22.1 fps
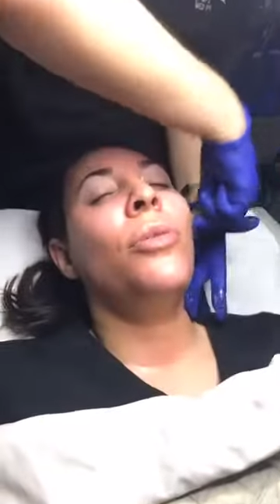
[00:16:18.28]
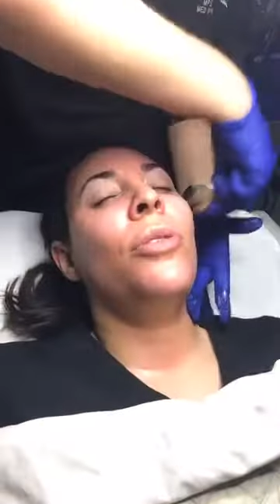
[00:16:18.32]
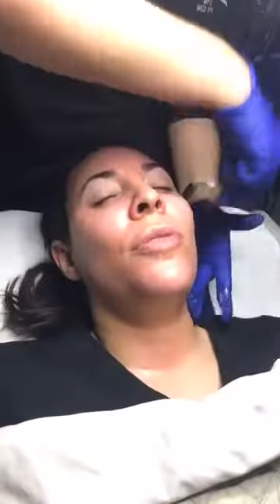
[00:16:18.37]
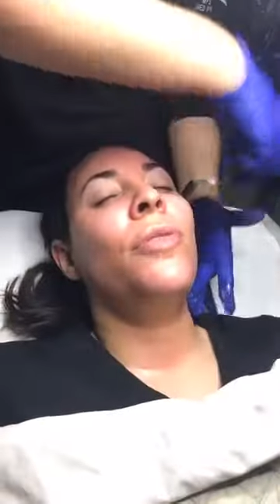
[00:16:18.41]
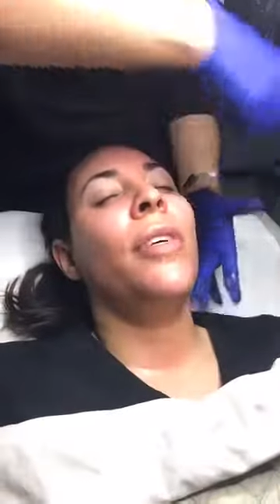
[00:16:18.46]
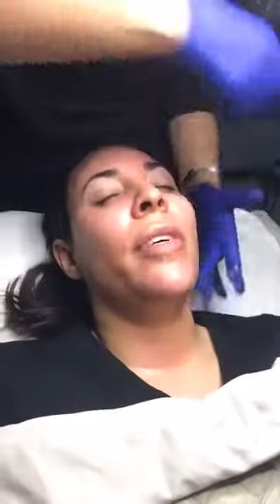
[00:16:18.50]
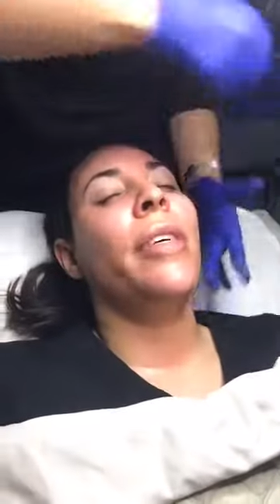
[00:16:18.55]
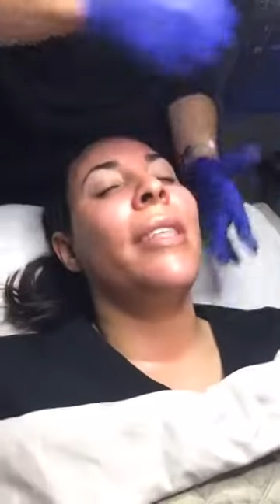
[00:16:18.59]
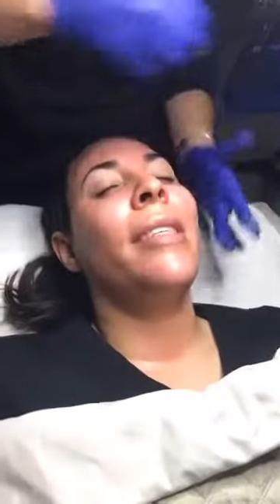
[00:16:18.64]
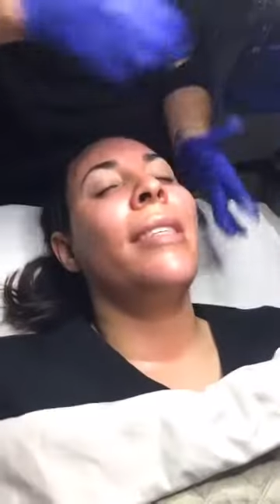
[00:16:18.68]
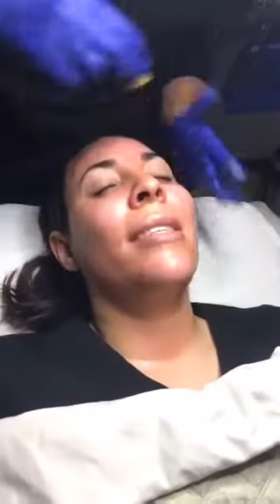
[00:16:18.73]
who's
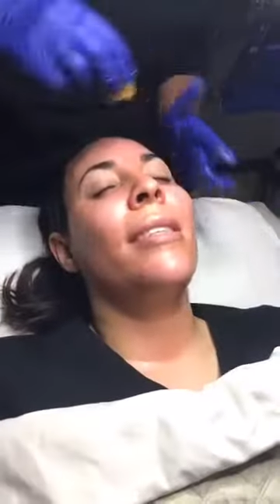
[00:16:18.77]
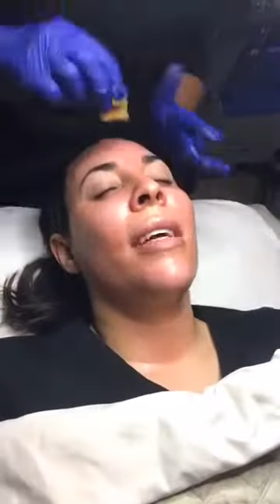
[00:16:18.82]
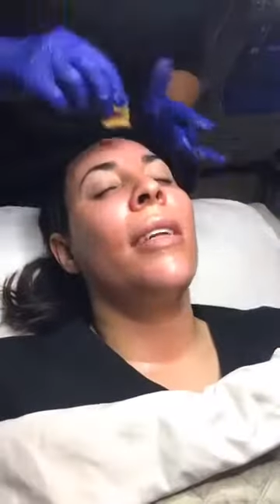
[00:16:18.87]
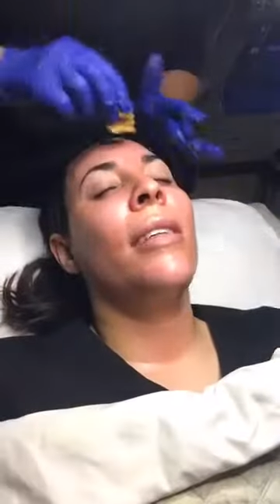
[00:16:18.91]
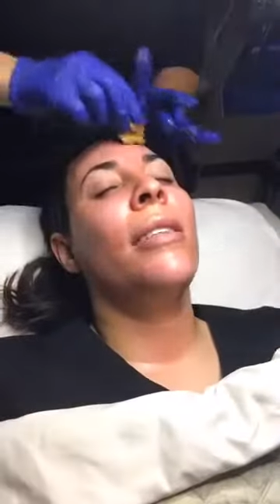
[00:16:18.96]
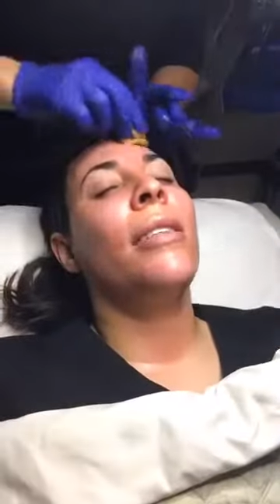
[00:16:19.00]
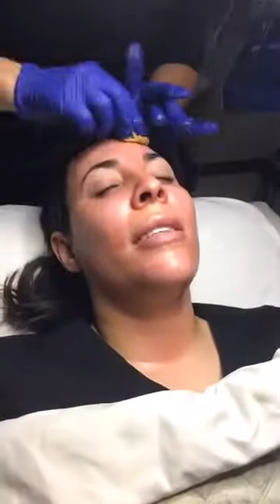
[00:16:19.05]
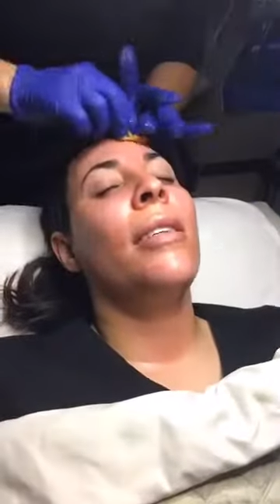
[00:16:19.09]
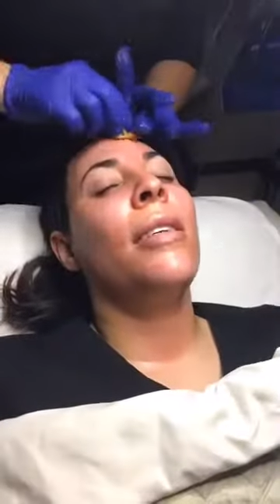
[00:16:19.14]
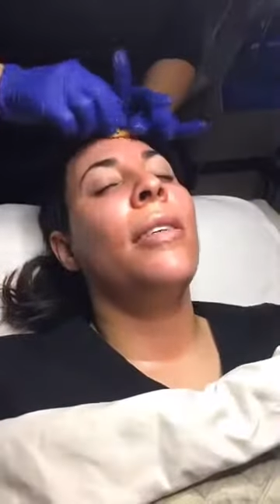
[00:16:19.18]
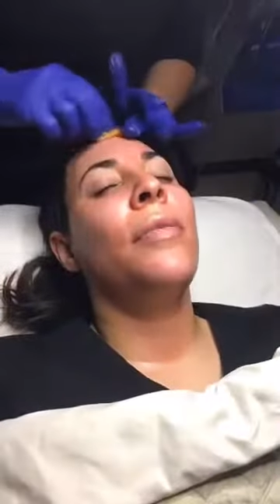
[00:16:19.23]
very
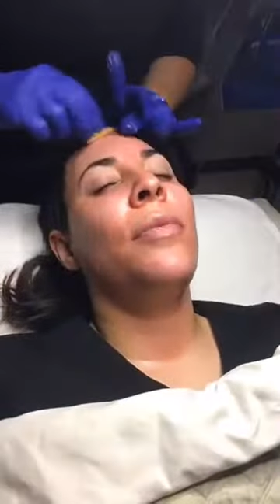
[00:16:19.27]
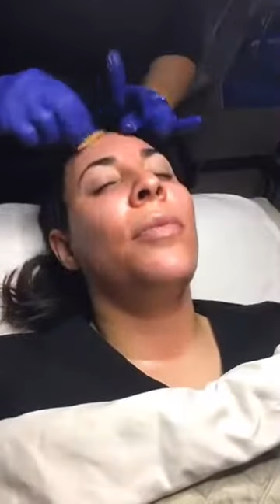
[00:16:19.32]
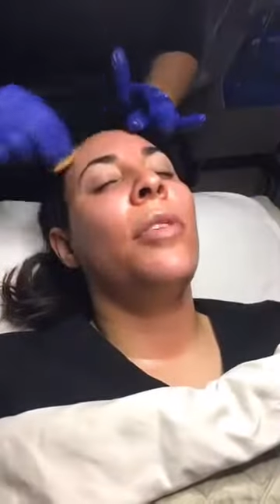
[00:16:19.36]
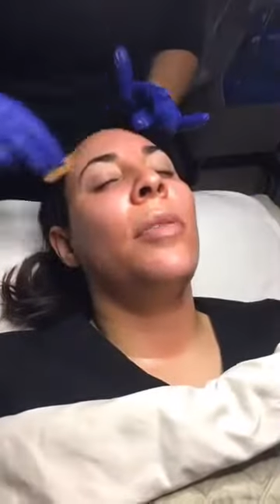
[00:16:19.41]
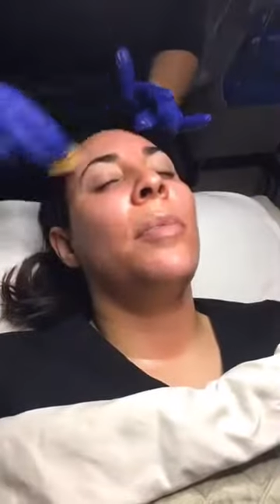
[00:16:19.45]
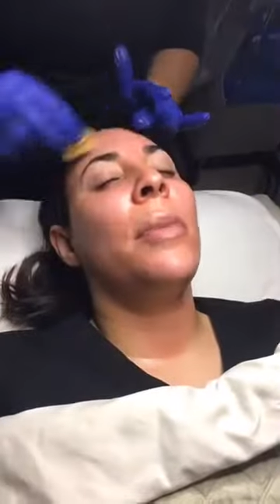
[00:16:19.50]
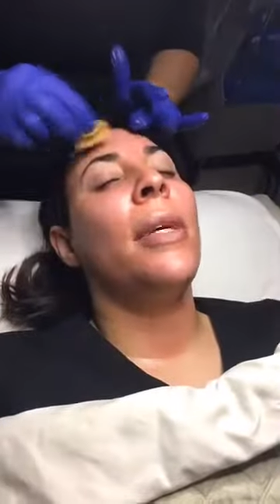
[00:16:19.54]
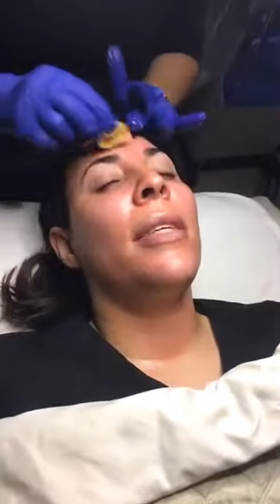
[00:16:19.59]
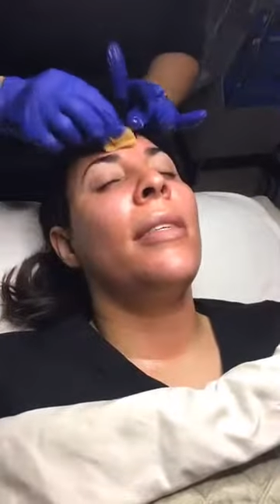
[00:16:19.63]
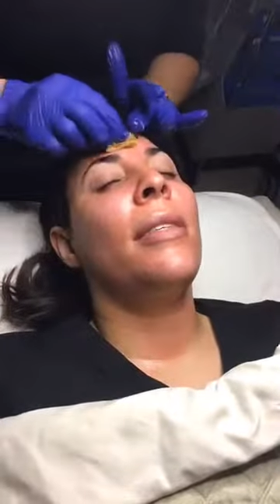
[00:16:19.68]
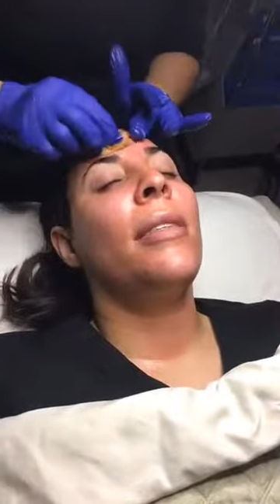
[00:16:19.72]
sensitive
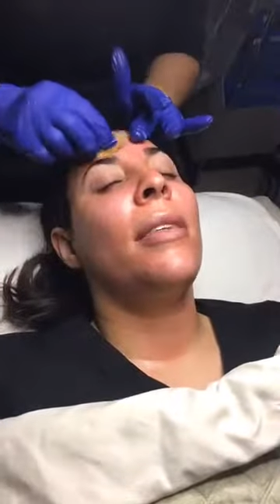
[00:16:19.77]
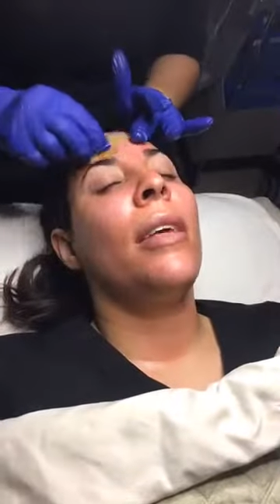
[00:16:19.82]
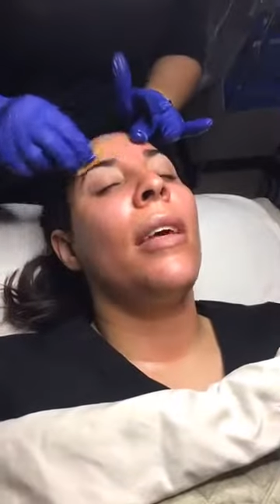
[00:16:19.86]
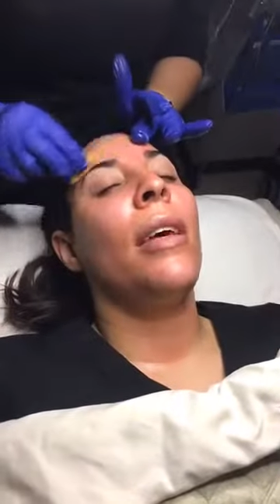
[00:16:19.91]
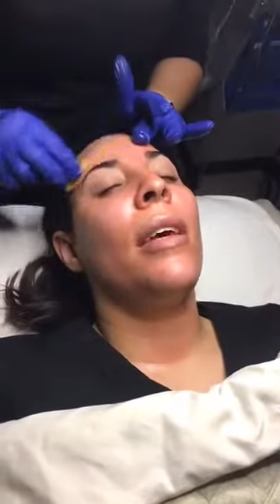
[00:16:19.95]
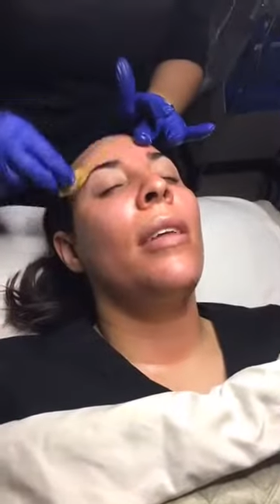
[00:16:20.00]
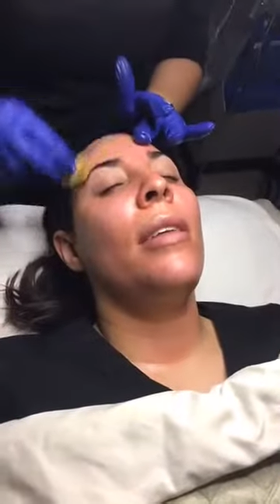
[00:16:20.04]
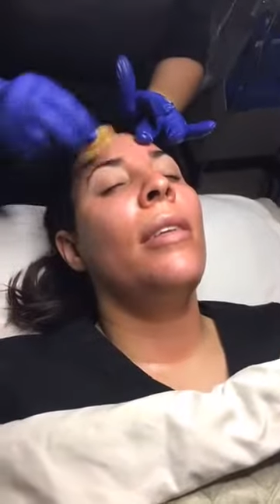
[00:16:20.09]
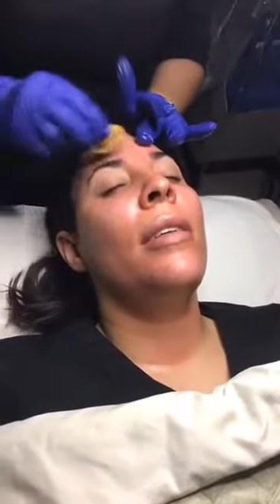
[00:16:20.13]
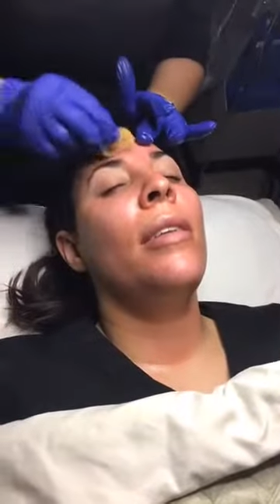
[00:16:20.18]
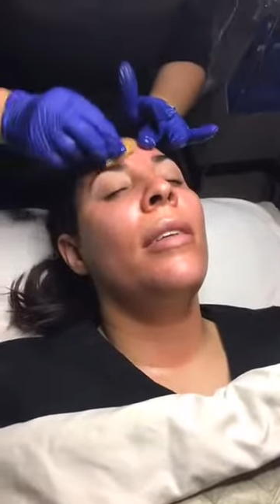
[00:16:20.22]
with my
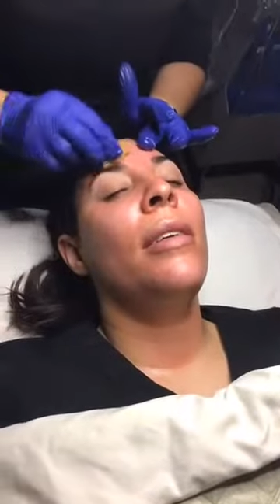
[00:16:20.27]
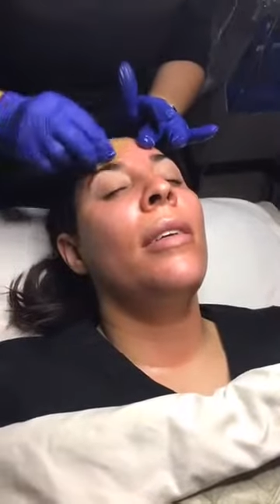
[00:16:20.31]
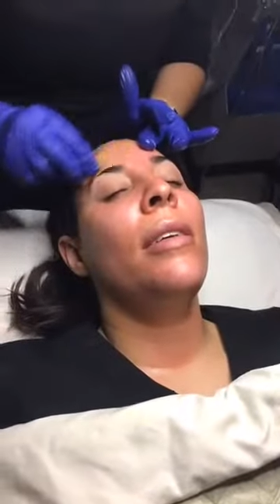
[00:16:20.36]
skin.